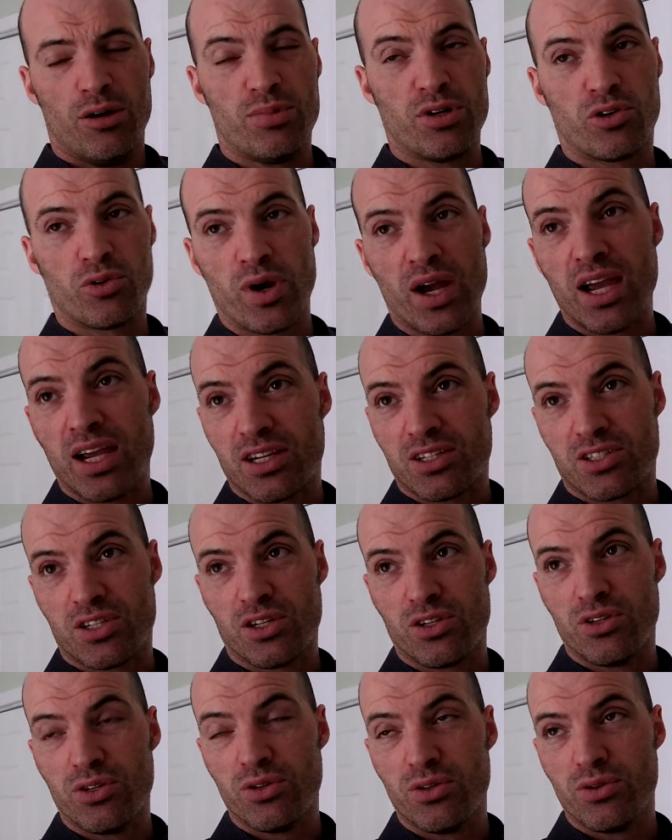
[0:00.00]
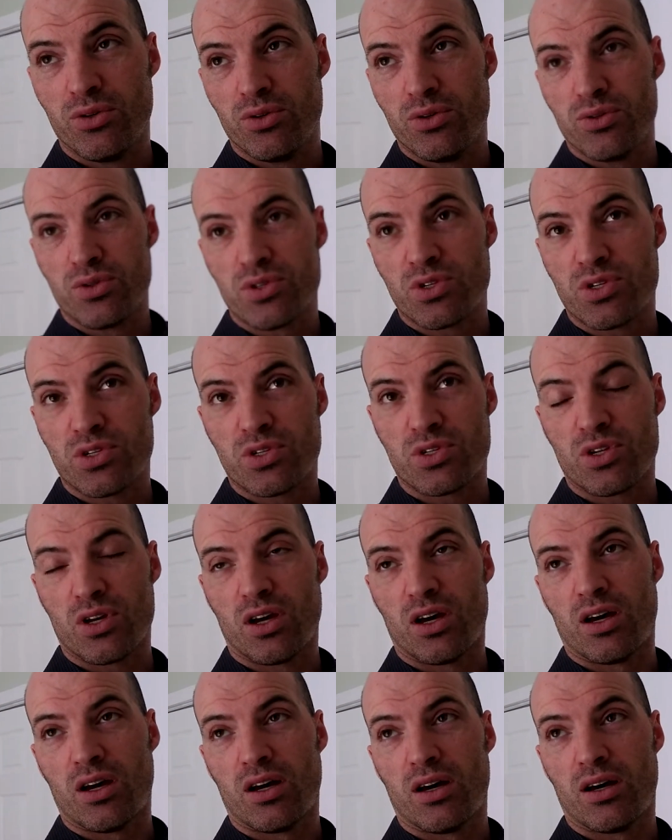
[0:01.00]
great to use,
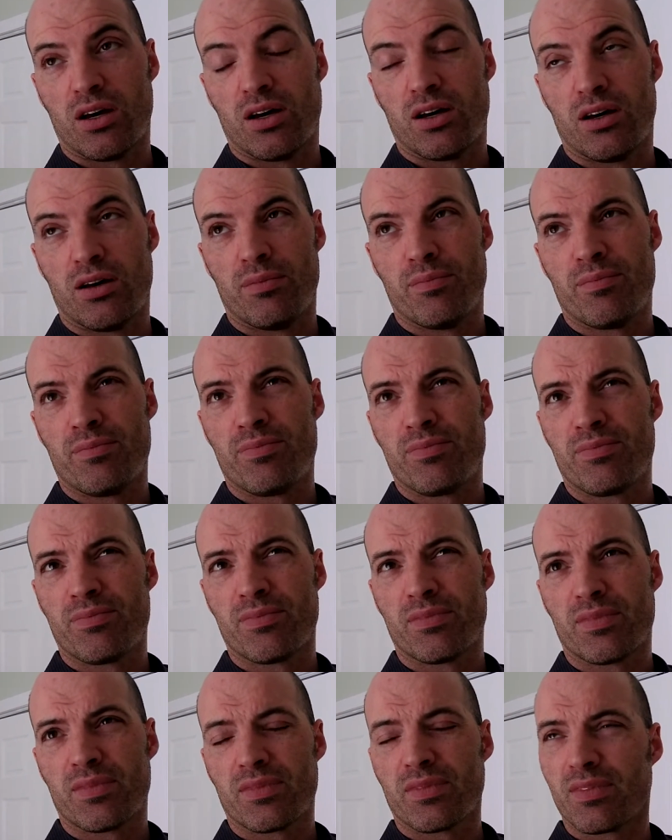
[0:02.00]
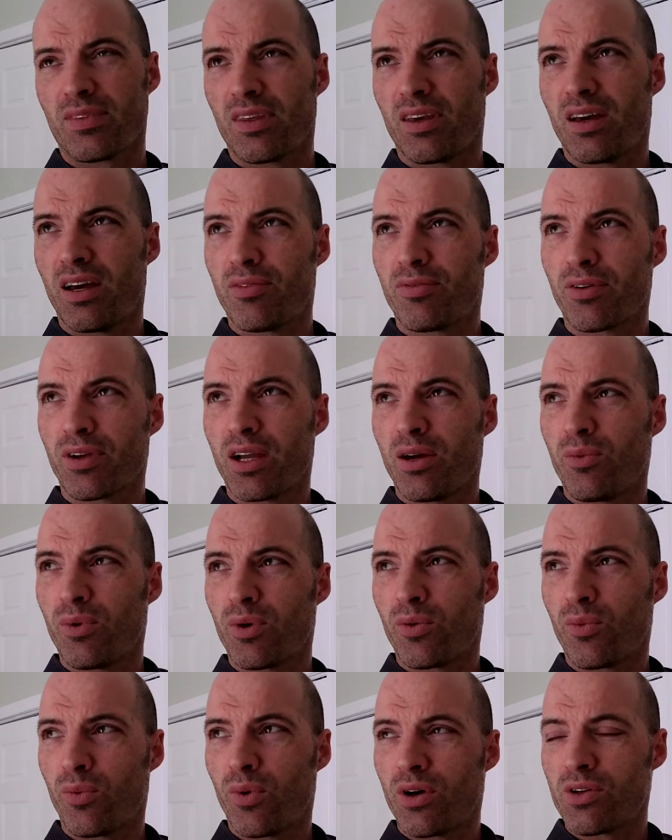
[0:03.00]
I forget
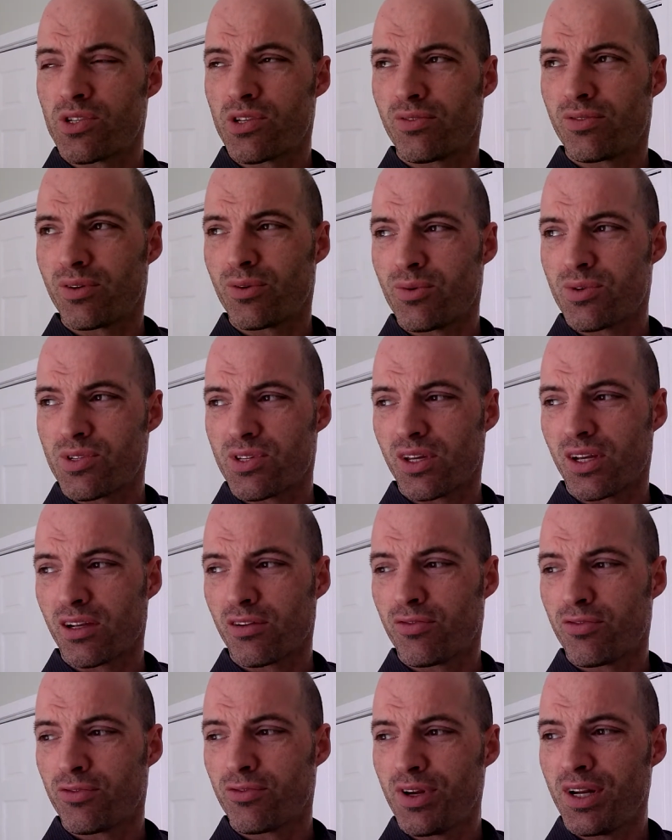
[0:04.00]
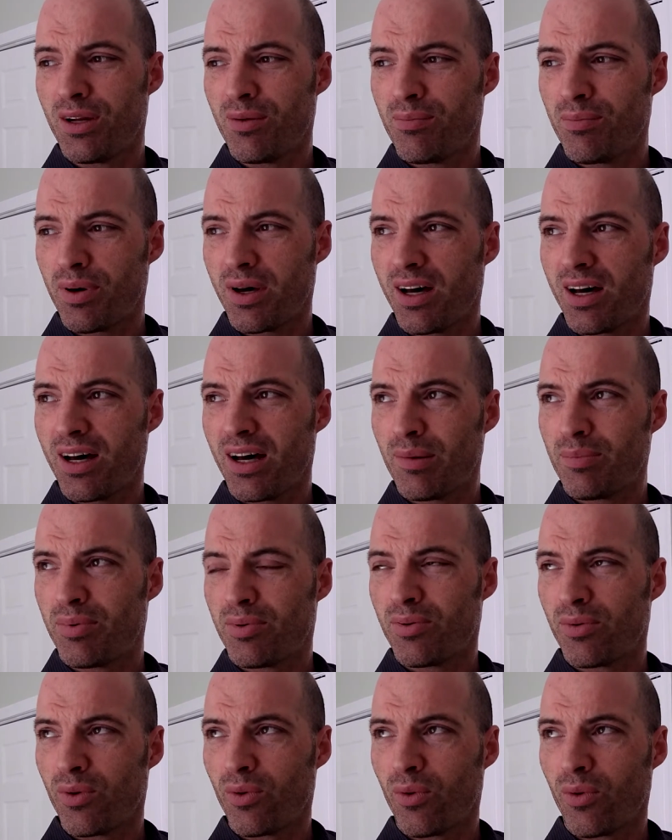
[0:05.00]
what it was, if it was Freedom Pop
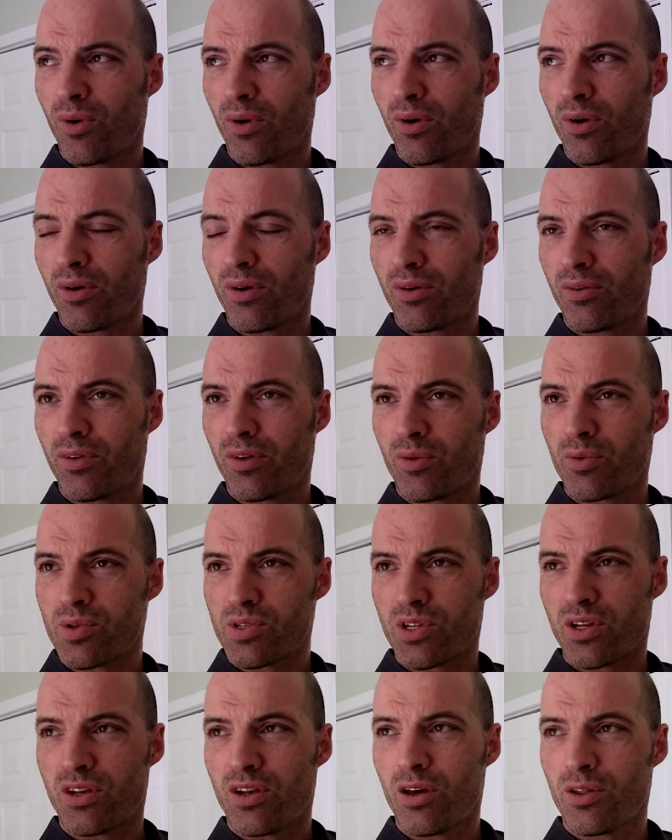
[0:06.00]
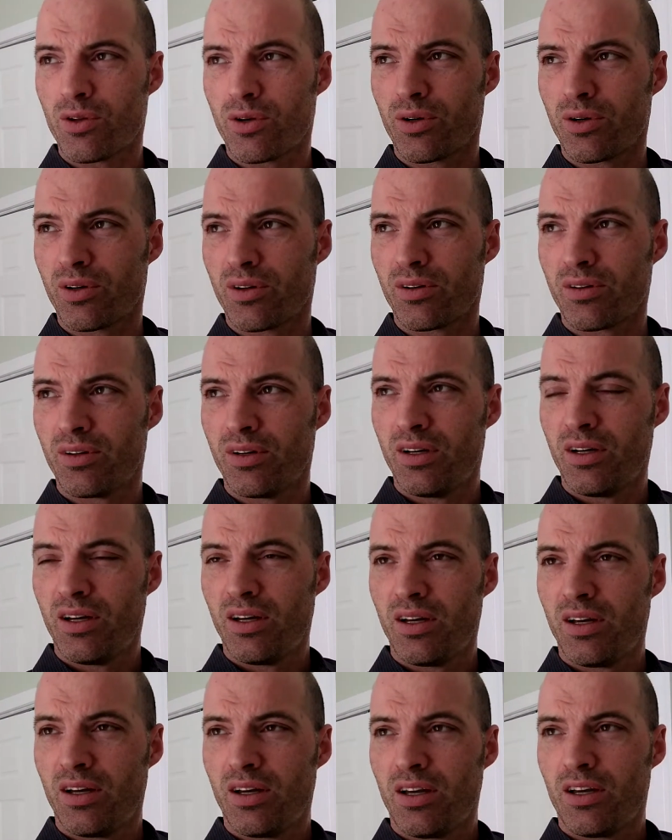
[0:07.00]
or there was another.
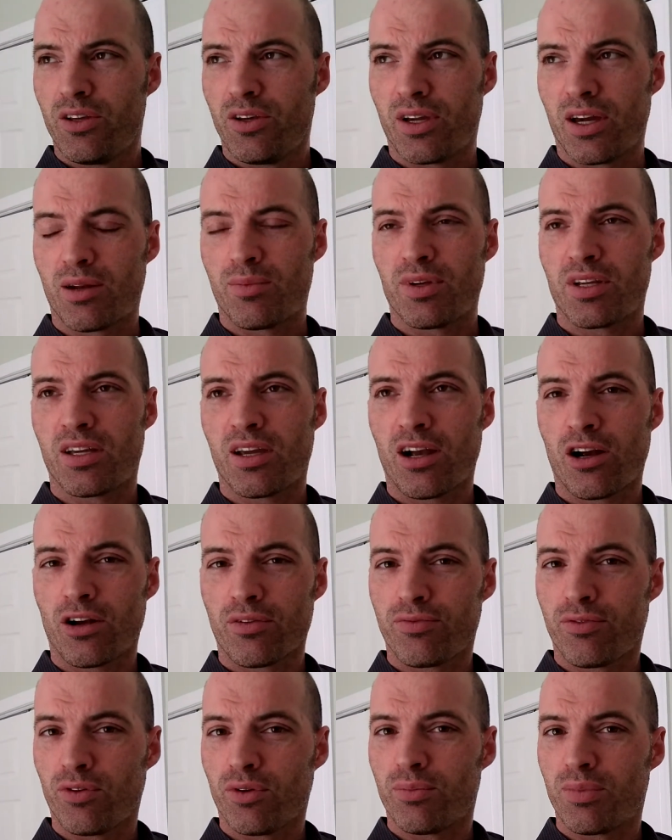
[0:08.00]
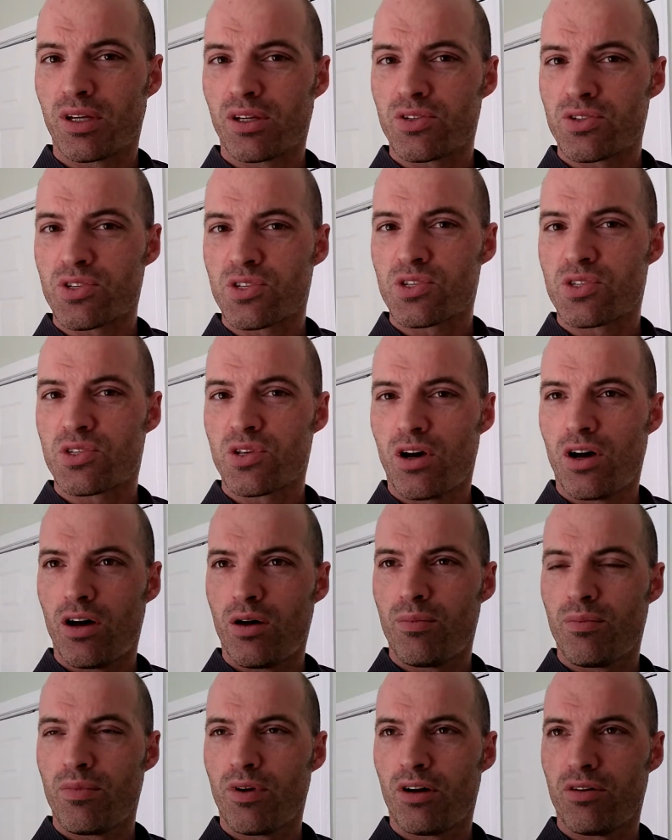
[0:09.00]
You got to be careful because
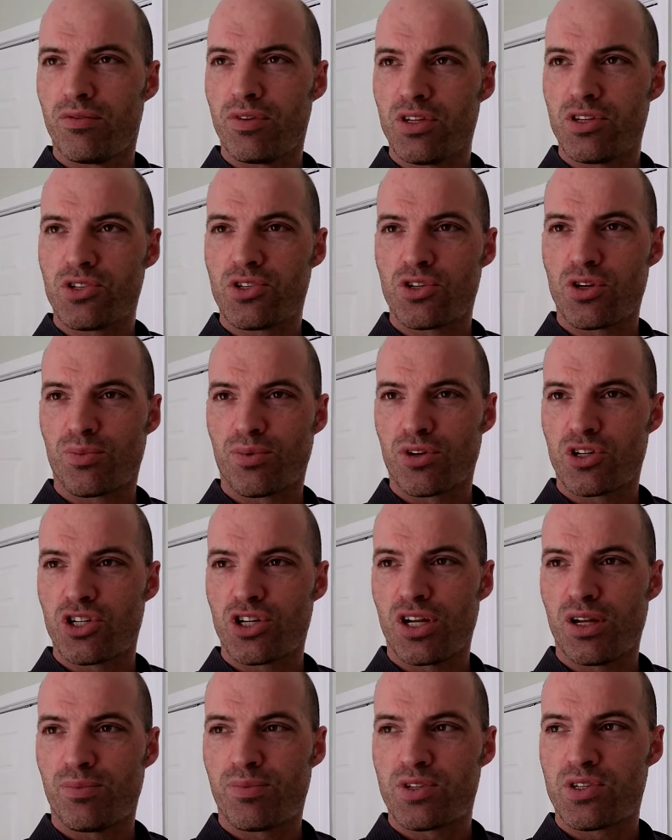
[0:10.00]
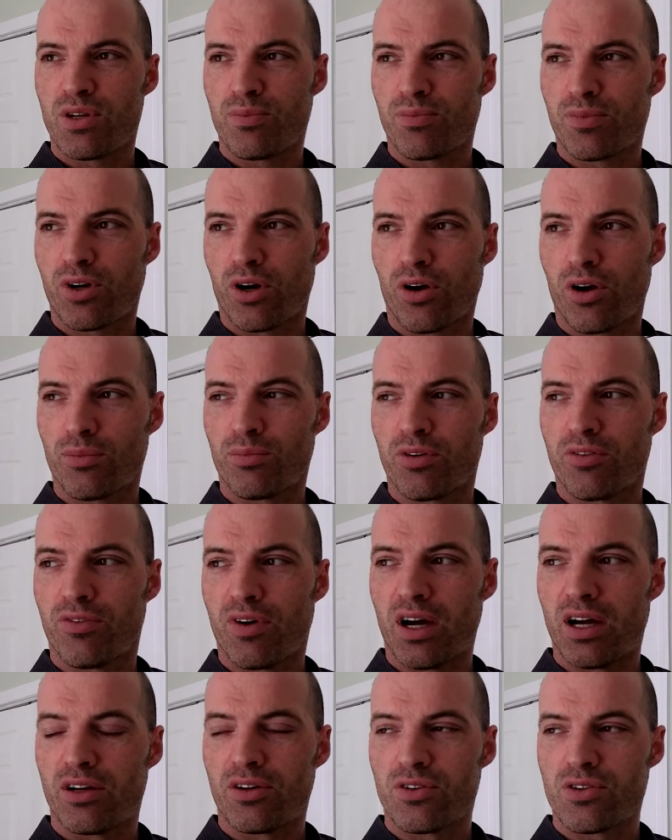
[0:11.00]
some of these super cheap SIM card
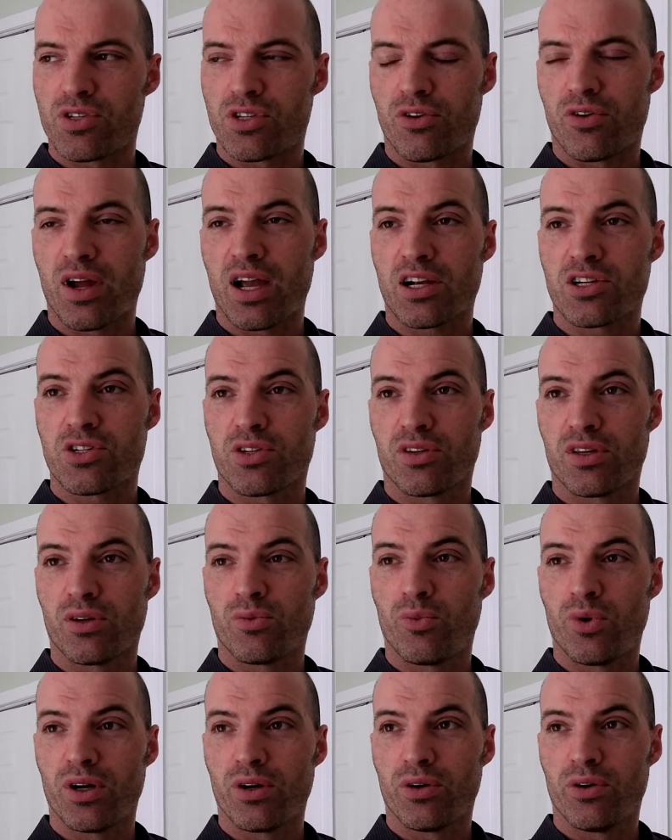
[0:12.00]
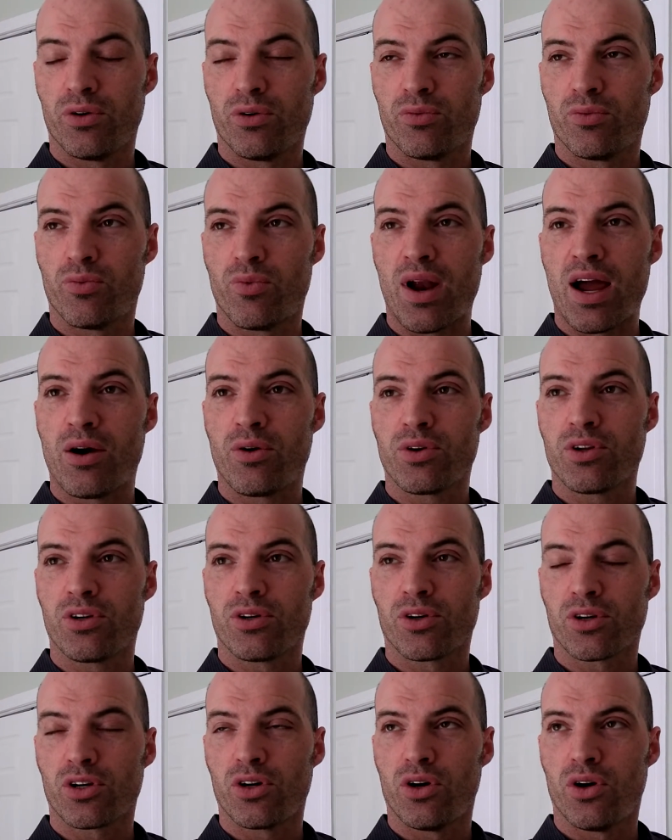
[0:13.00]
providers, they actually will route
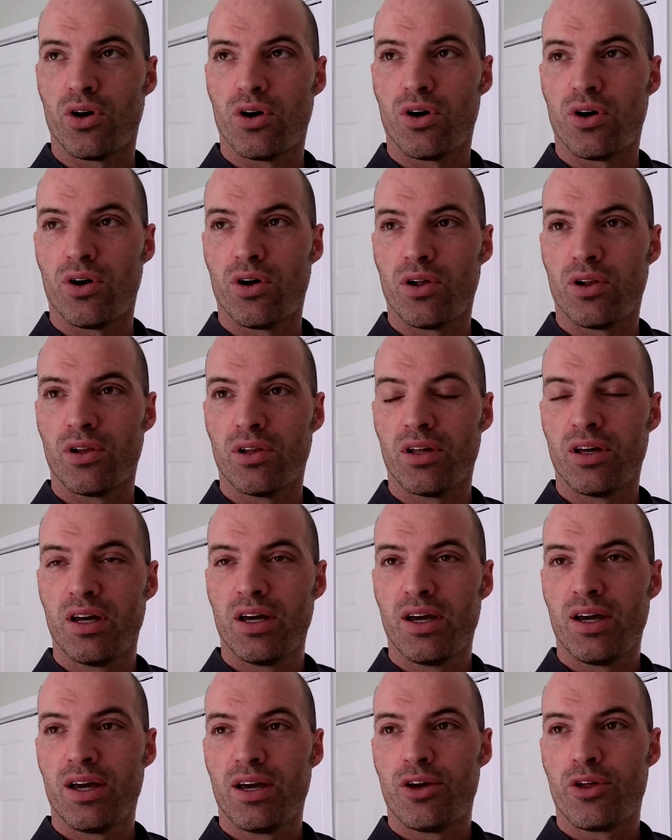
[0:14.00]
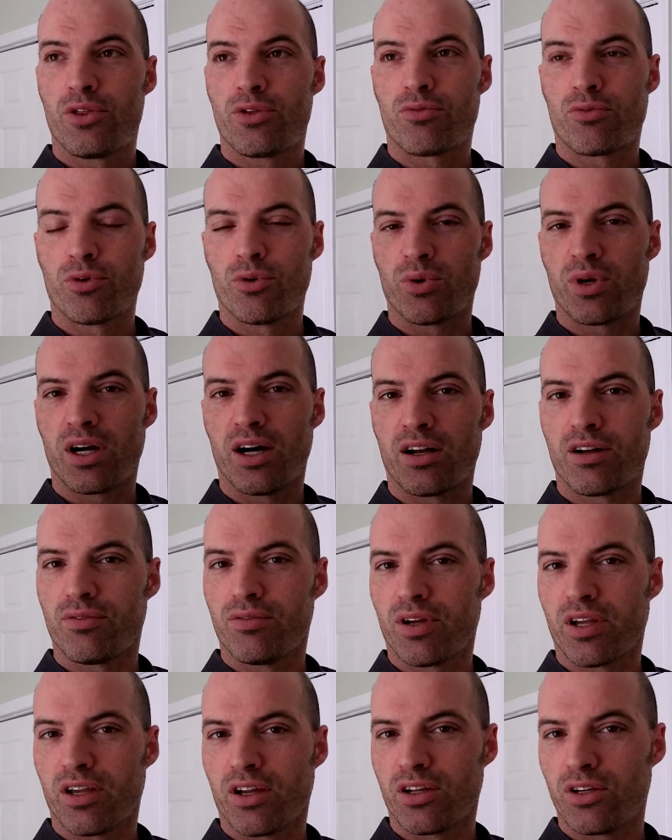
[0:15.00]
your call through kind of
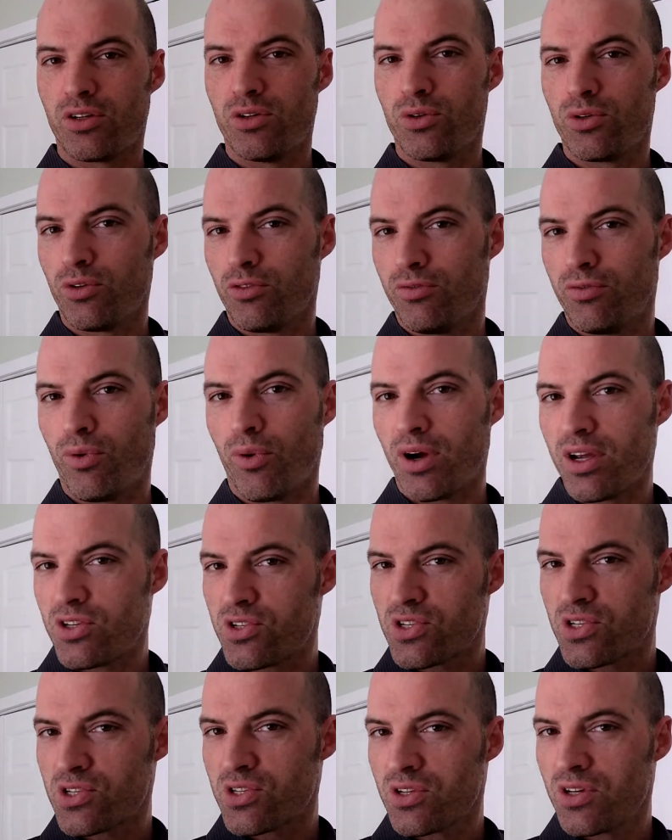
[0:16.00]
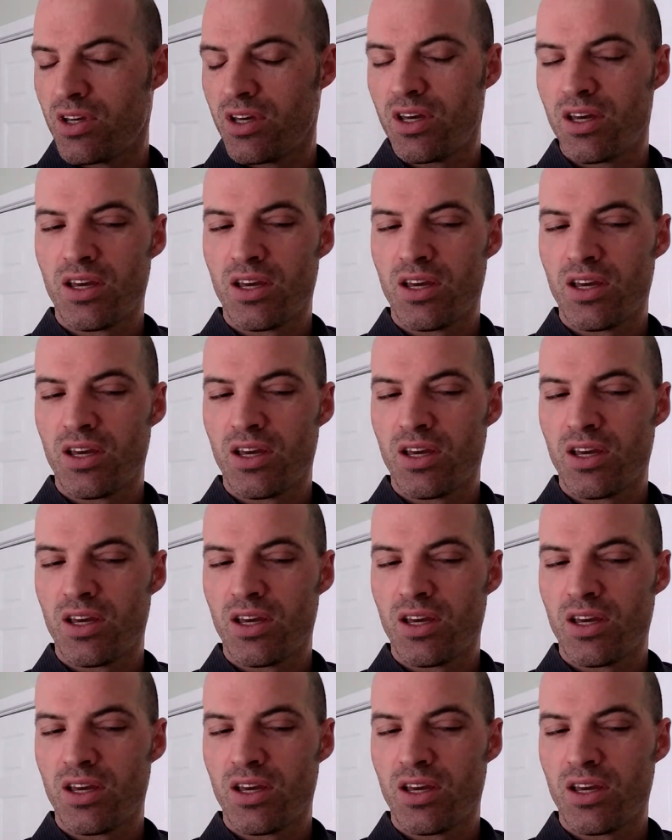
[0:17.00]
like a Google Voice.